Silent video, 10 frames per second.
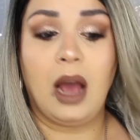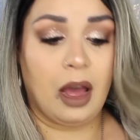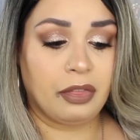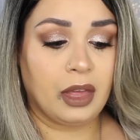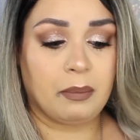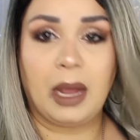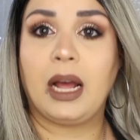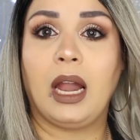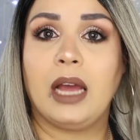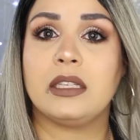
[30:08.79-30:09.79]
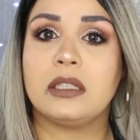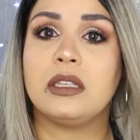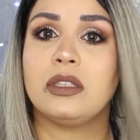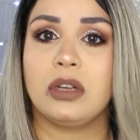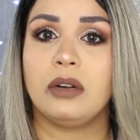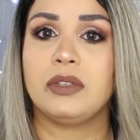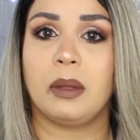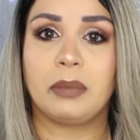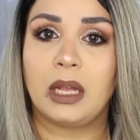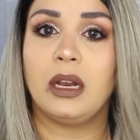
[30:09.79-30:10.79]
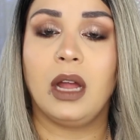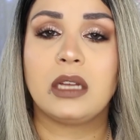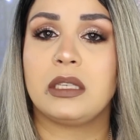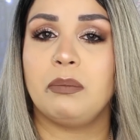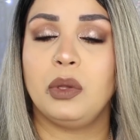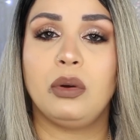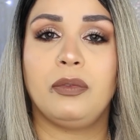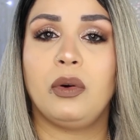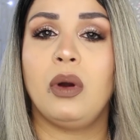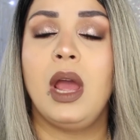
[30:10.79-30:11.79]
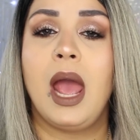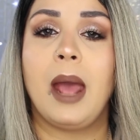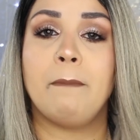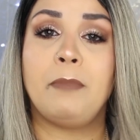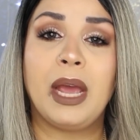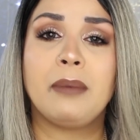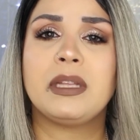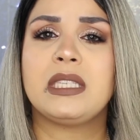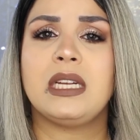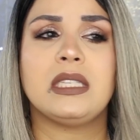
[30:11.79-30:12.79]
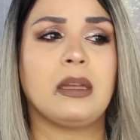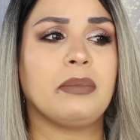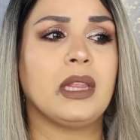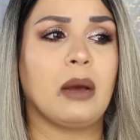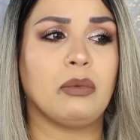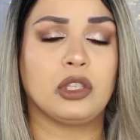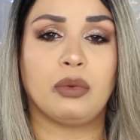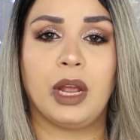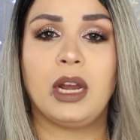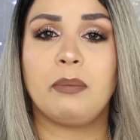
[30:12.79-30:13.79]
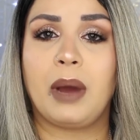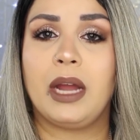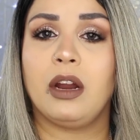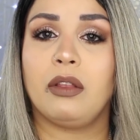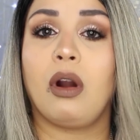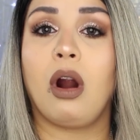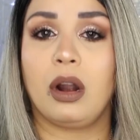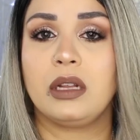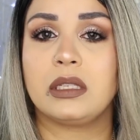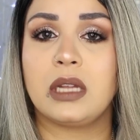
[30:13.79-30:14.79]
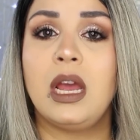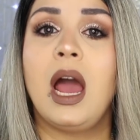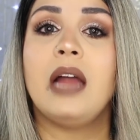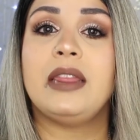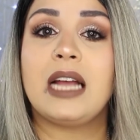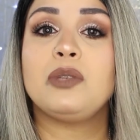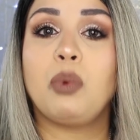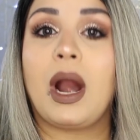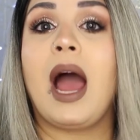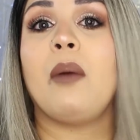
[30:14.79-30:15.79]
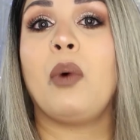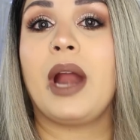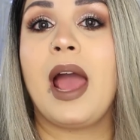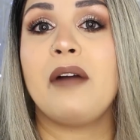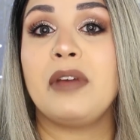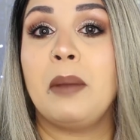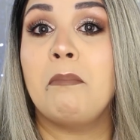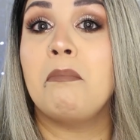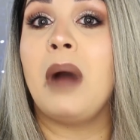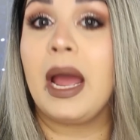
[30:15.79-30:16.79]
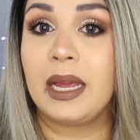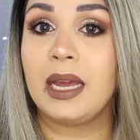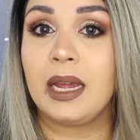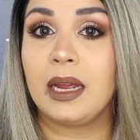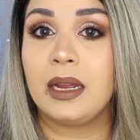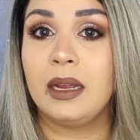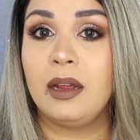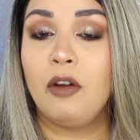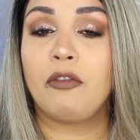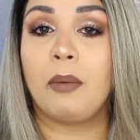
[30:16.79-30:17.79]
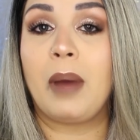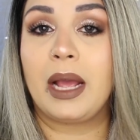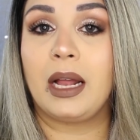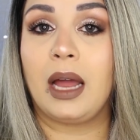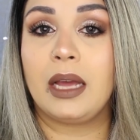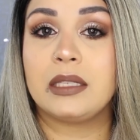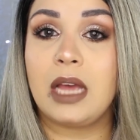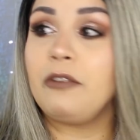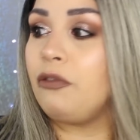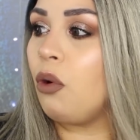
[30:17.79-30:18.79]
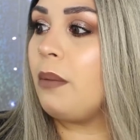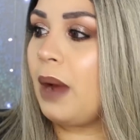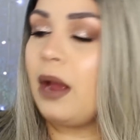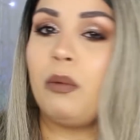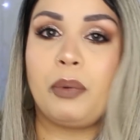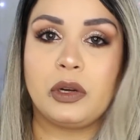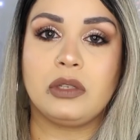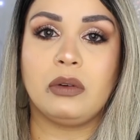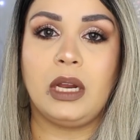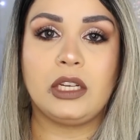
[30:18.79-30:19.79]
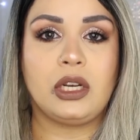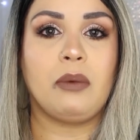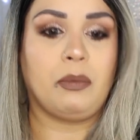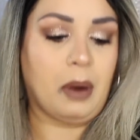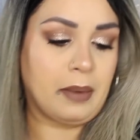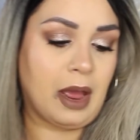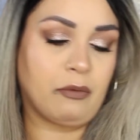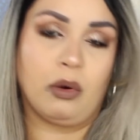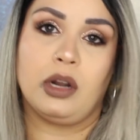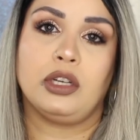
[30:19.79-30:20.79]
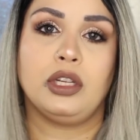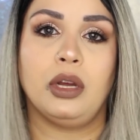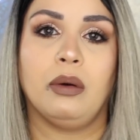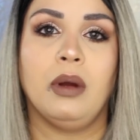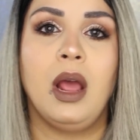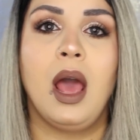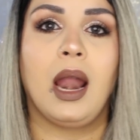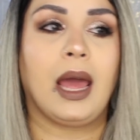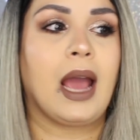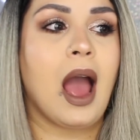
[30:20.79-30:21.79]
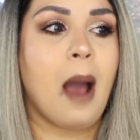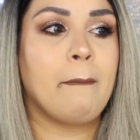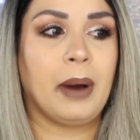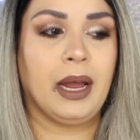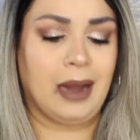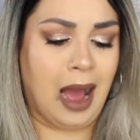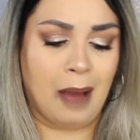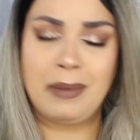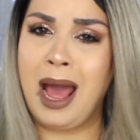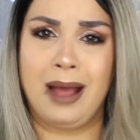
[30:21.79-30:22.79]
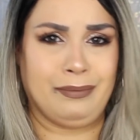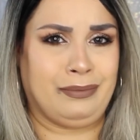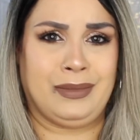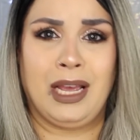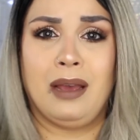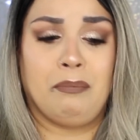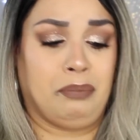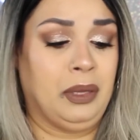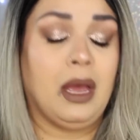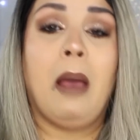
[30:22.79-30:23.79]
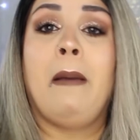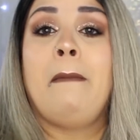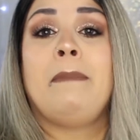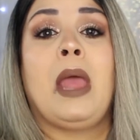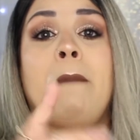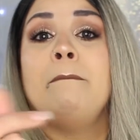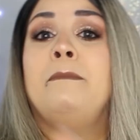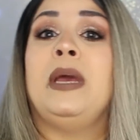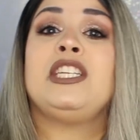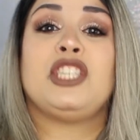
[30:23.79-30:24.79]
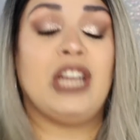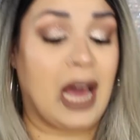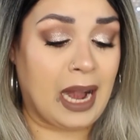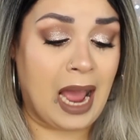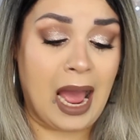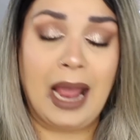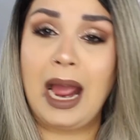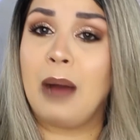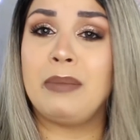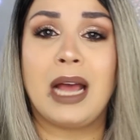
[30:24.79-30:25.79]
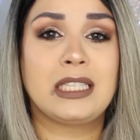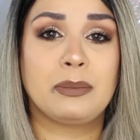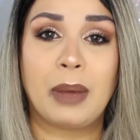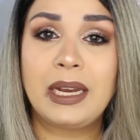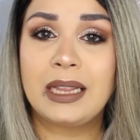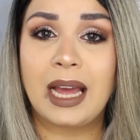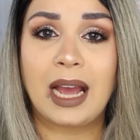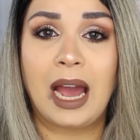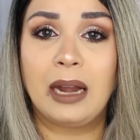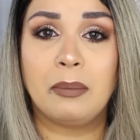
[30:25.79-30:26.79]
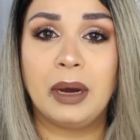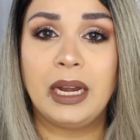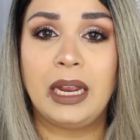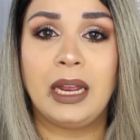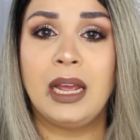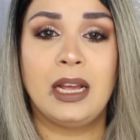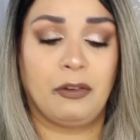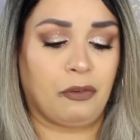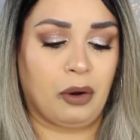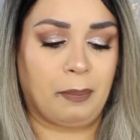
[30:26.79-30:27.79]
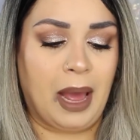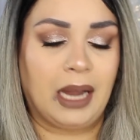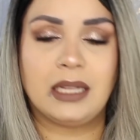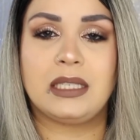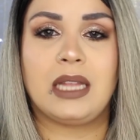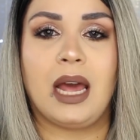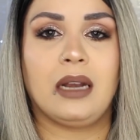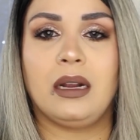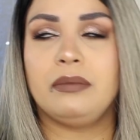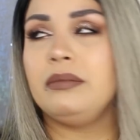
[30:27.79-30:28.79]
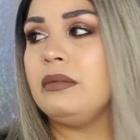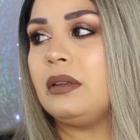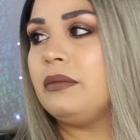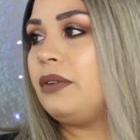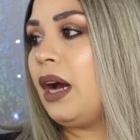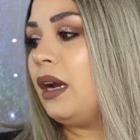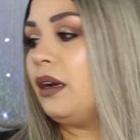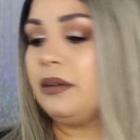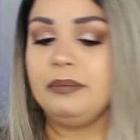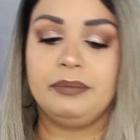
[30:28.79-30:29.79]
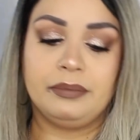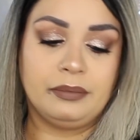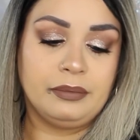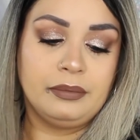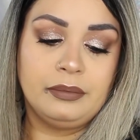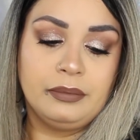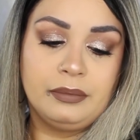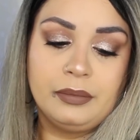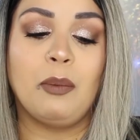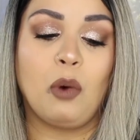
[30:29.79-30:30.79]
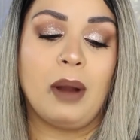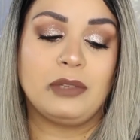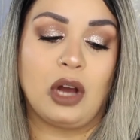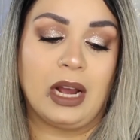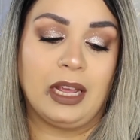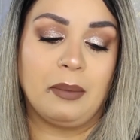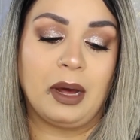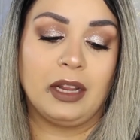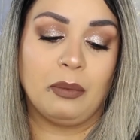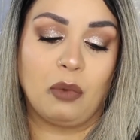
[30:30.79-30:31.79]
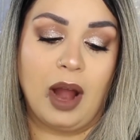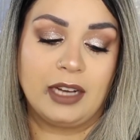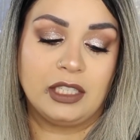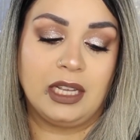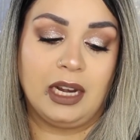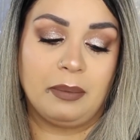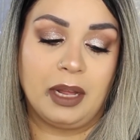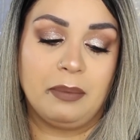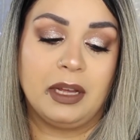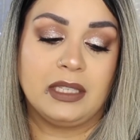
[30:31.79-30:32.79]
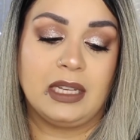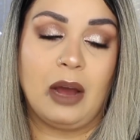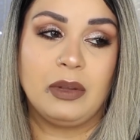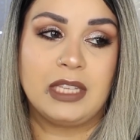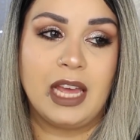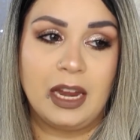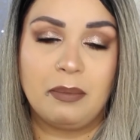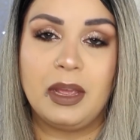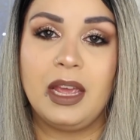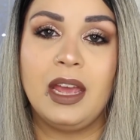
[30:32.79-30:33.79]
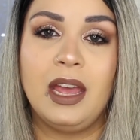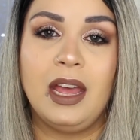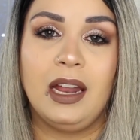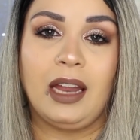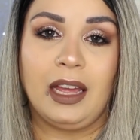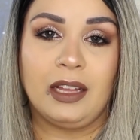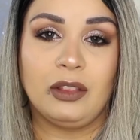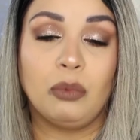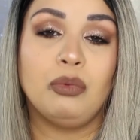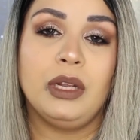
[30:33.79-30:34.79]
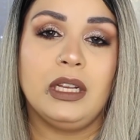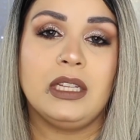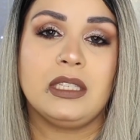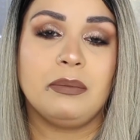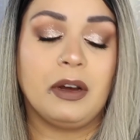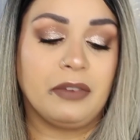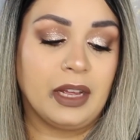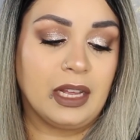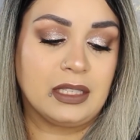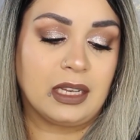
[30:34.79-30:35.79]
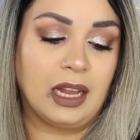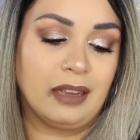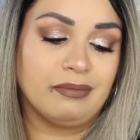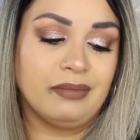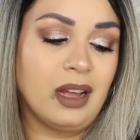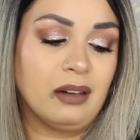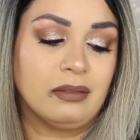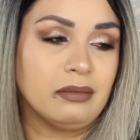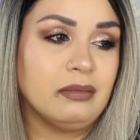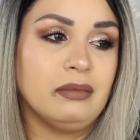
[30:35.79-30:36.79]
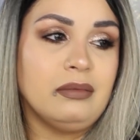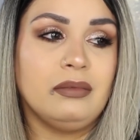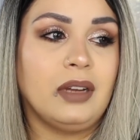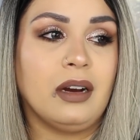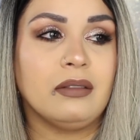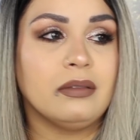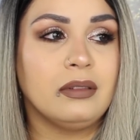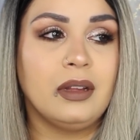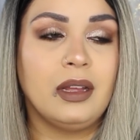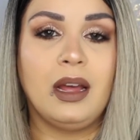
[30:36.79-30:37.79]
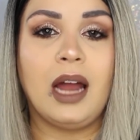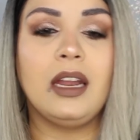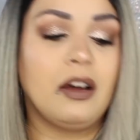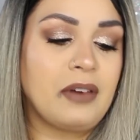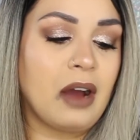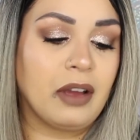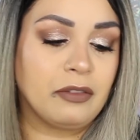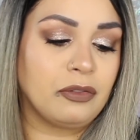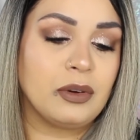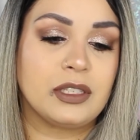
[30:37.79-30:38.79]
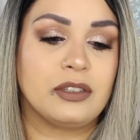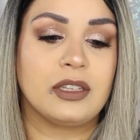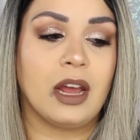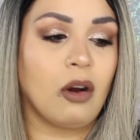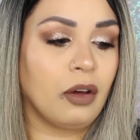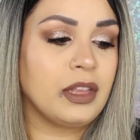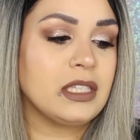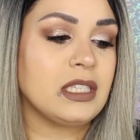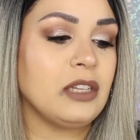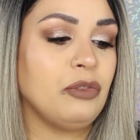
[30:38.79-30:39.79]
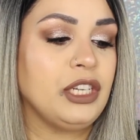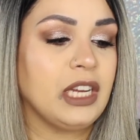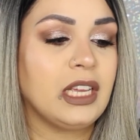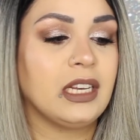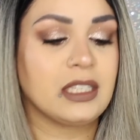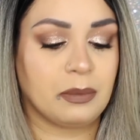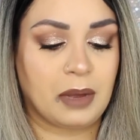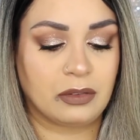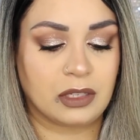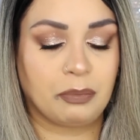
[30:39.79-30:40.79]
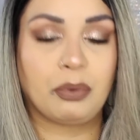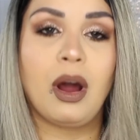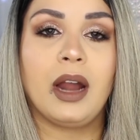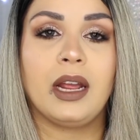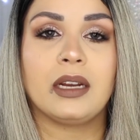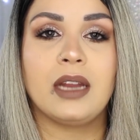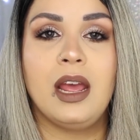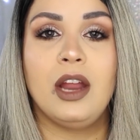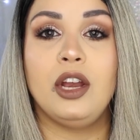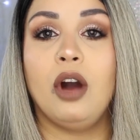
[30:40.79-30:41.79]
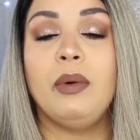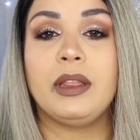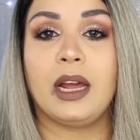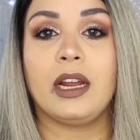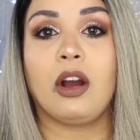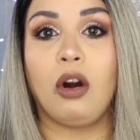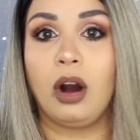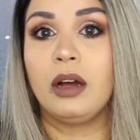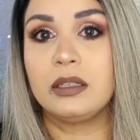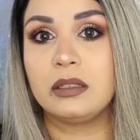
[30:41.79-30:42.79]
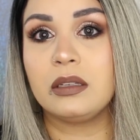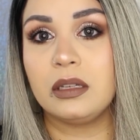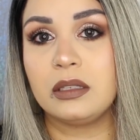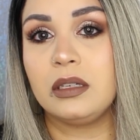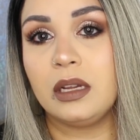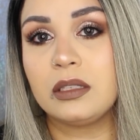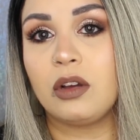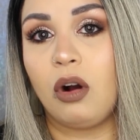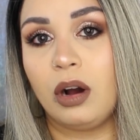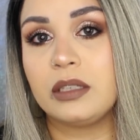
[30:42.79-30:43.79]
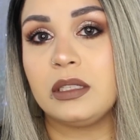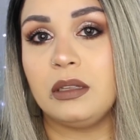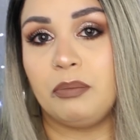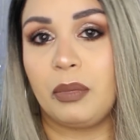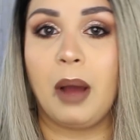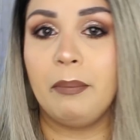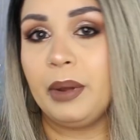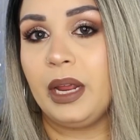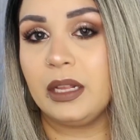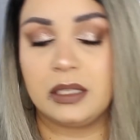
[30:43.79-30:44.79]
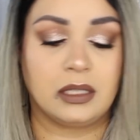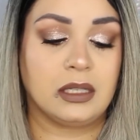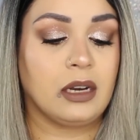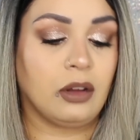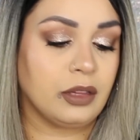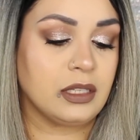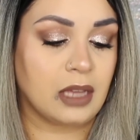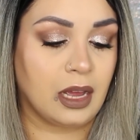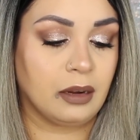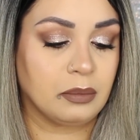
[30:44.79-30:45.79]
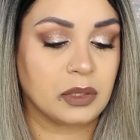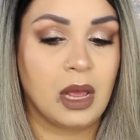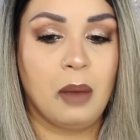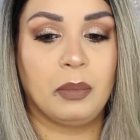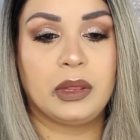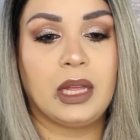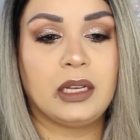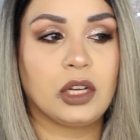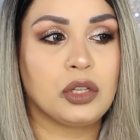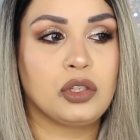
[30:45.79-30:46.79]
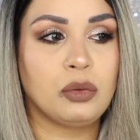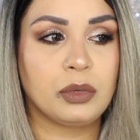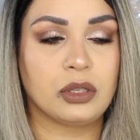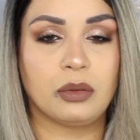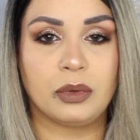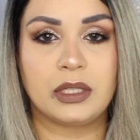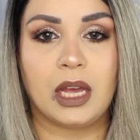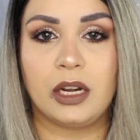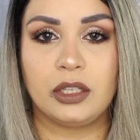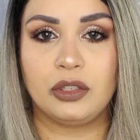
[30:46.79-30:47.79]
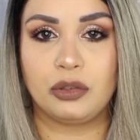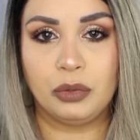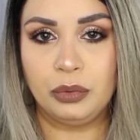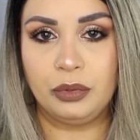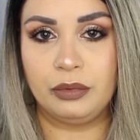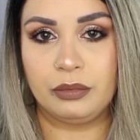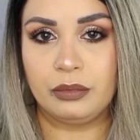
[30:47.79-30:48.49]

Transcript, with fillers: I think my clients deserve something luxe and beautiful and pigmented and something that was created by another artist. That's what I want to have in my kit for my clients. And for my own personal collection, I would probably have one or two. Like, but I'm not... Bitch, not I. I'm not spending that kind of money for palettes that... Fuck out of here. The more I'm talking about it, the more agitated I'm getting, because now it's hitting me, like, the realism of it. It's like, no, no. I love how influencers get all these ridiculous amounts of product, knowing that it costs, because it does cost the company to send all these items. But then the consumers are the ones that get screwed.